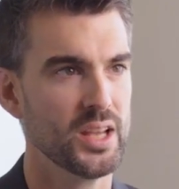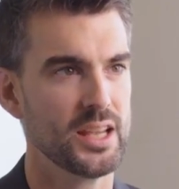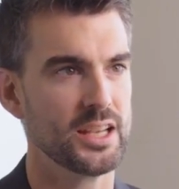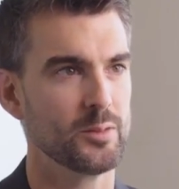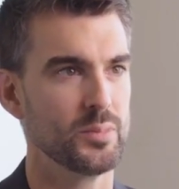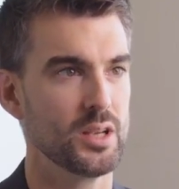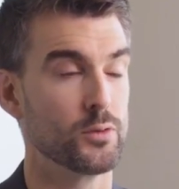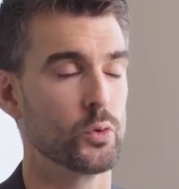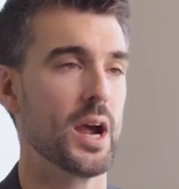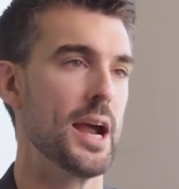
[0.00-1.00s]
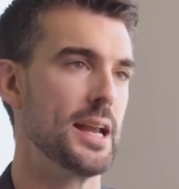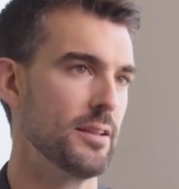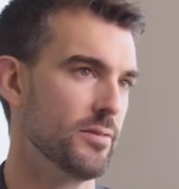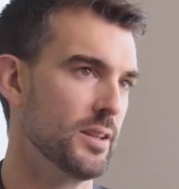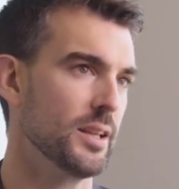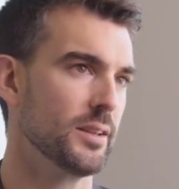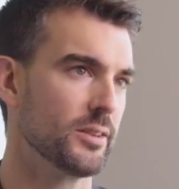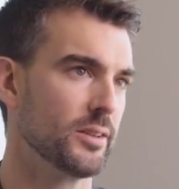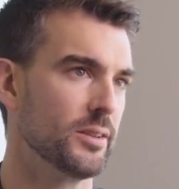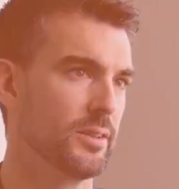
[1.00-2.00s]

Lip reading: It can be a variety of things.